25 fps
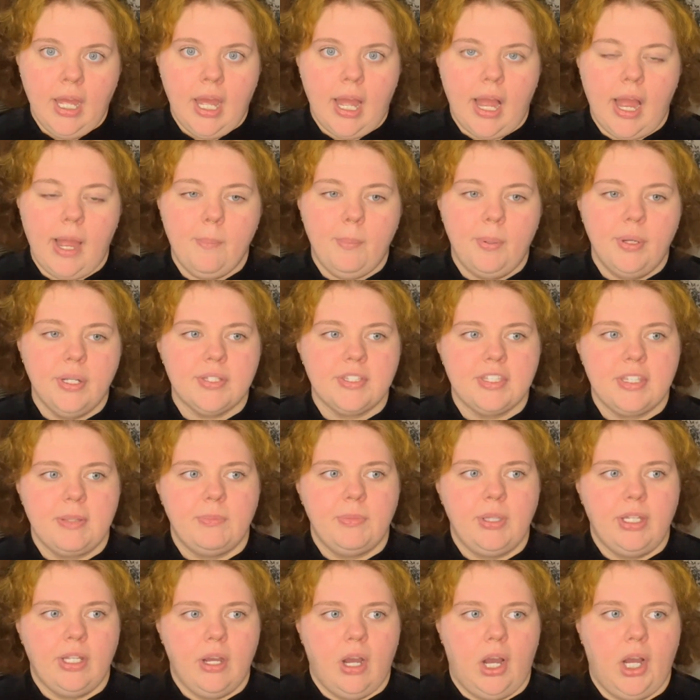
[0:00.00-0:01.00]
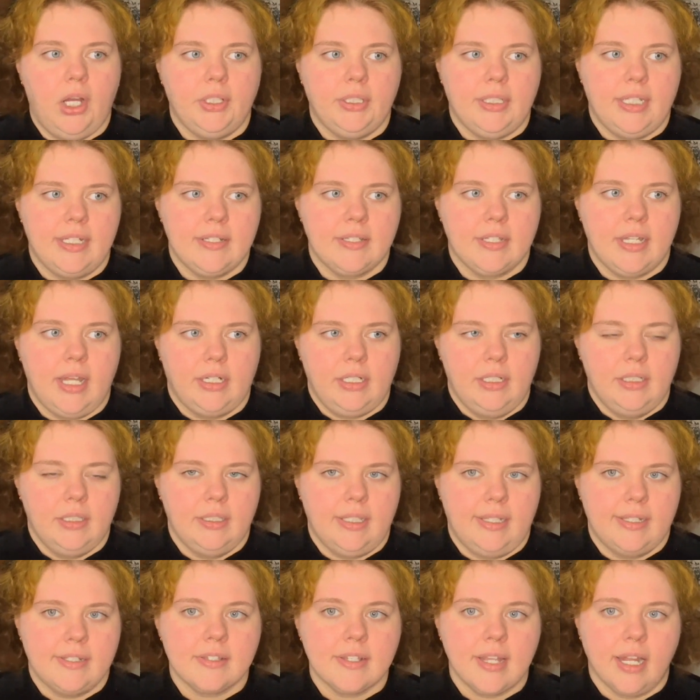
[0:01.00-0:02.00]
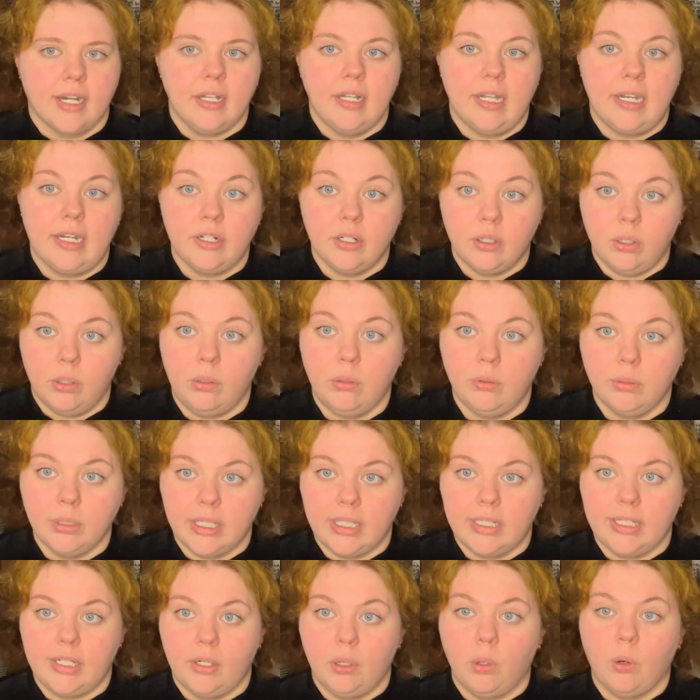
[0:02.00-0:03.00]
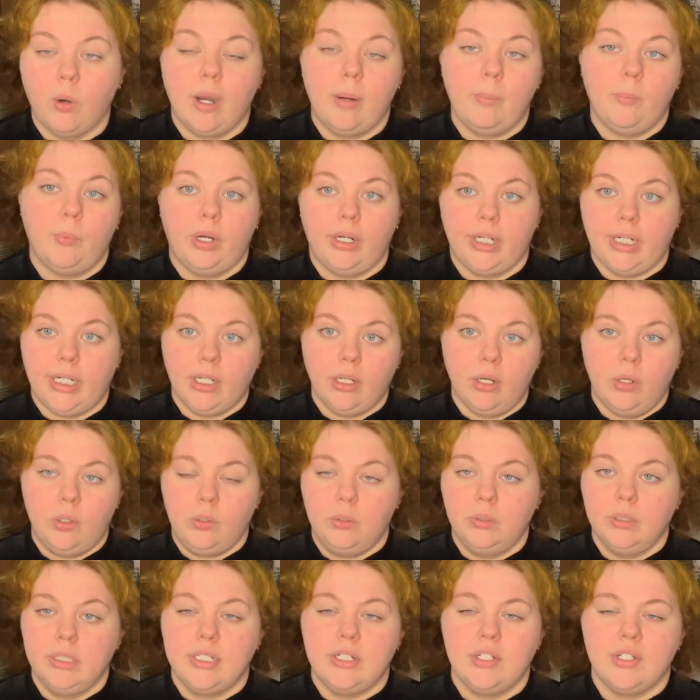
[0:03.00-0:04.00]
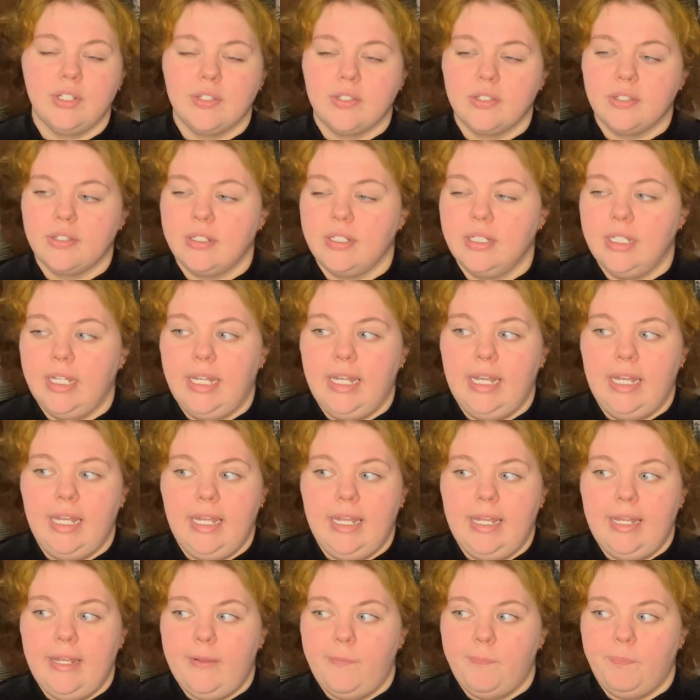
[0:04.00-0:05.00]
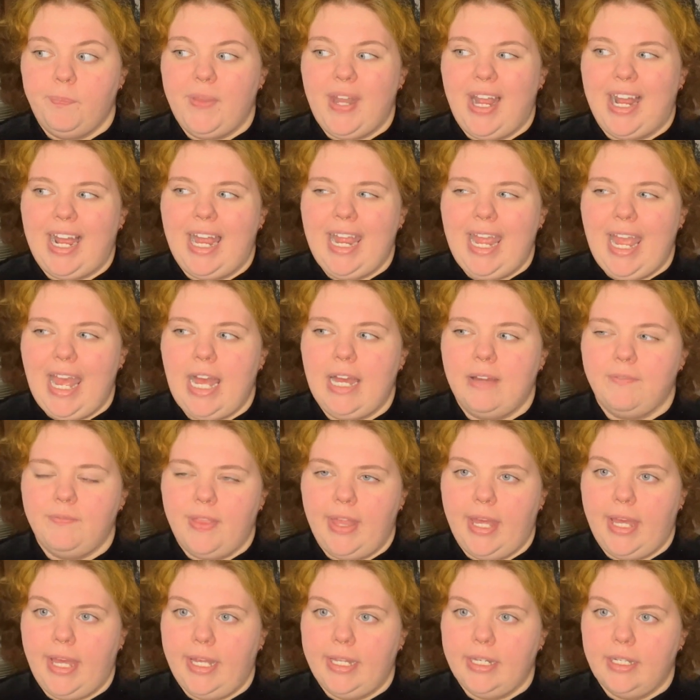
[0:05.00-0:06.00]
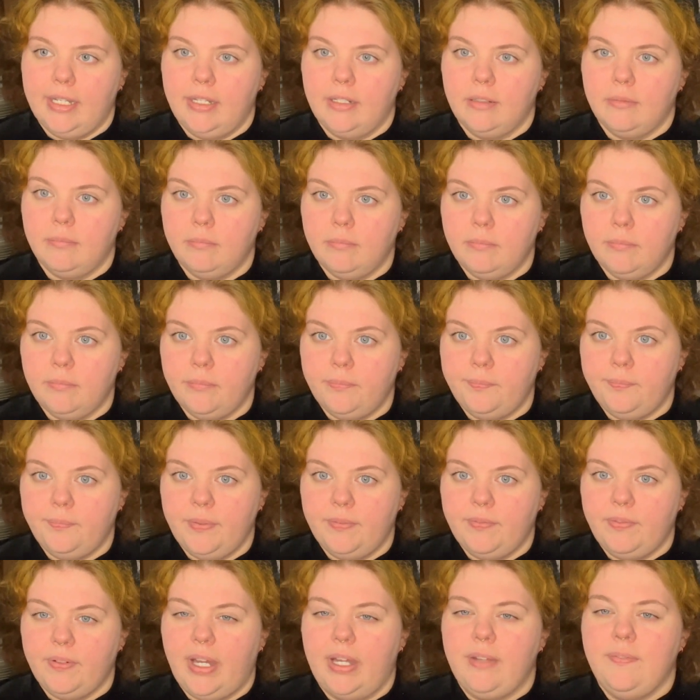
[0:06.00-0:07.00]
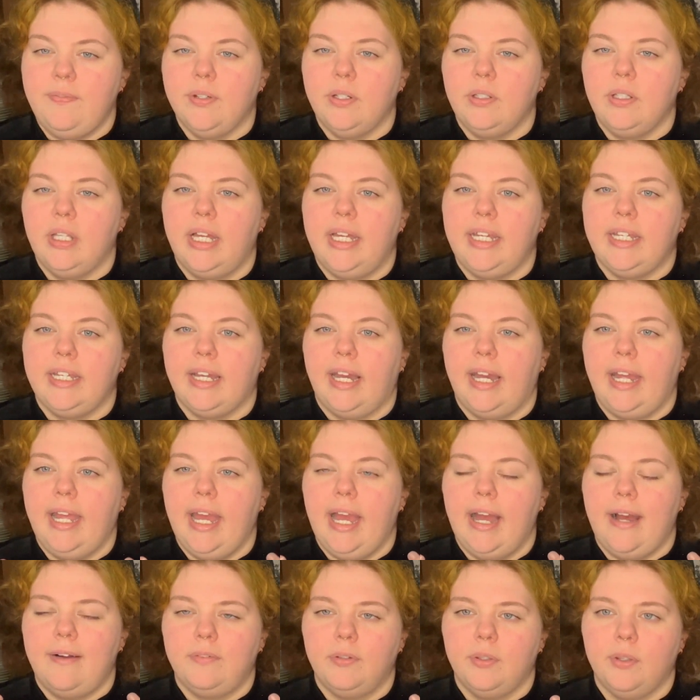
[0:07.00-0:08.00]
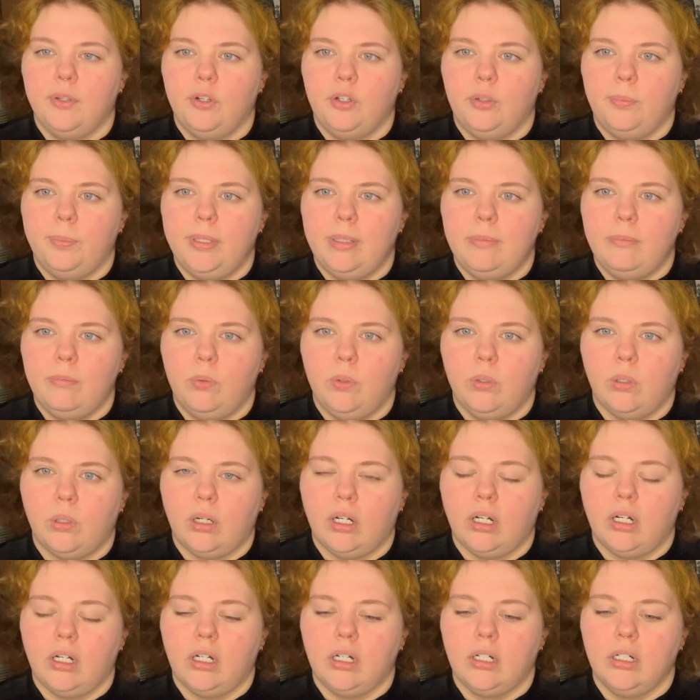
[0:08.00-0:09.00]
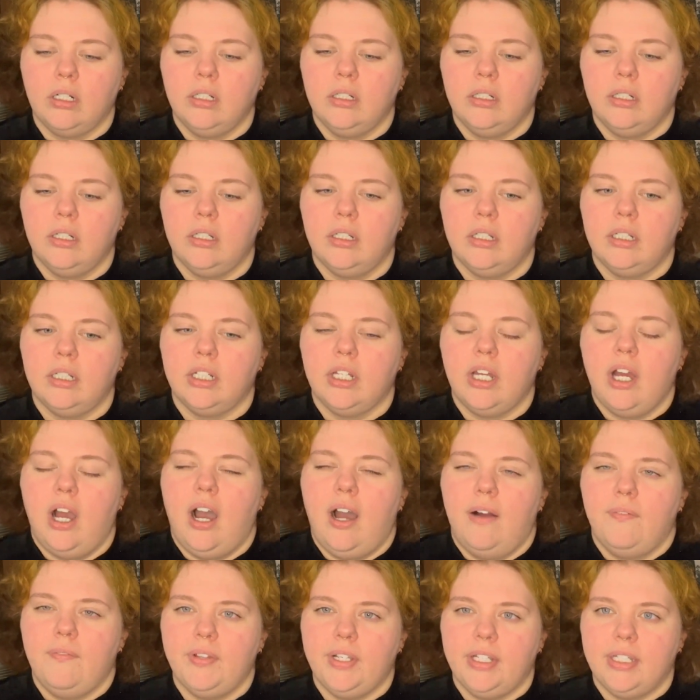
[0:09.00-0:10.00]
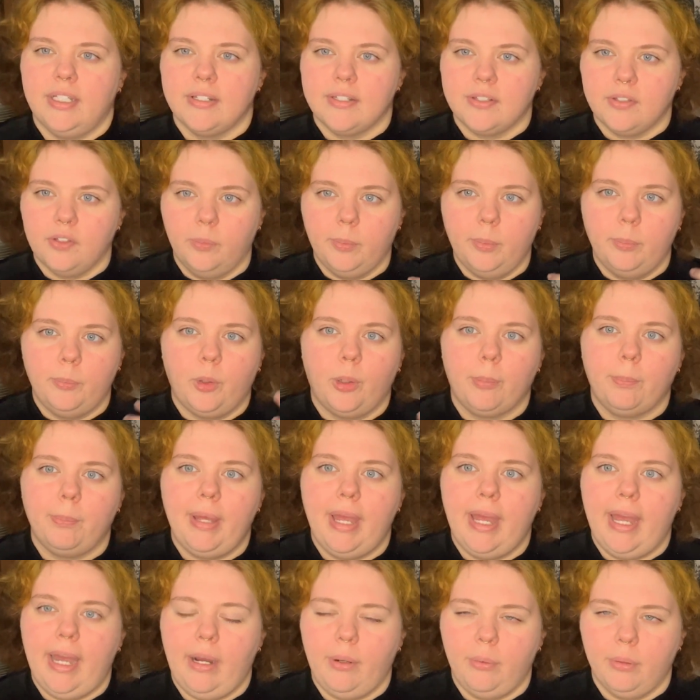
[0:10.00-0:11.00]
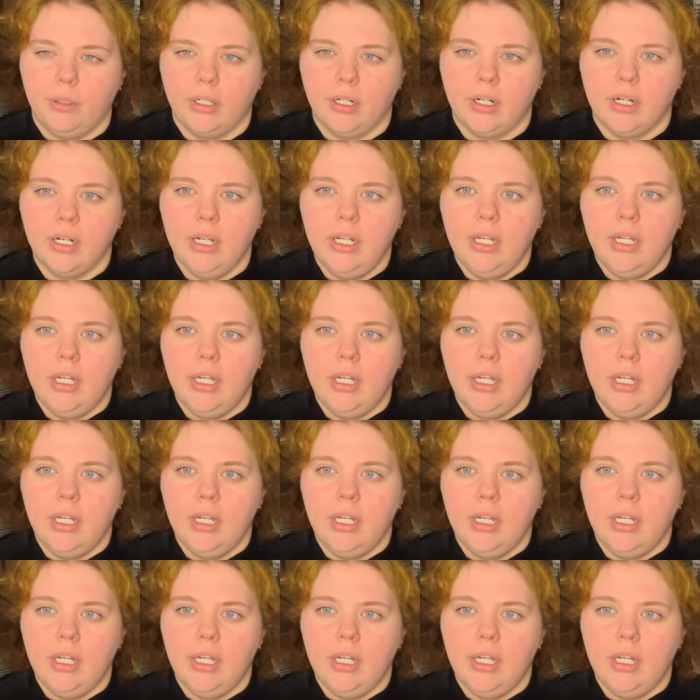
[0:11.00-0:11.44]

I put something on that's got a lot of gold in it, or I'm wearing gold. I have that. I feel like I have a little bit more confidence, a little bit more power.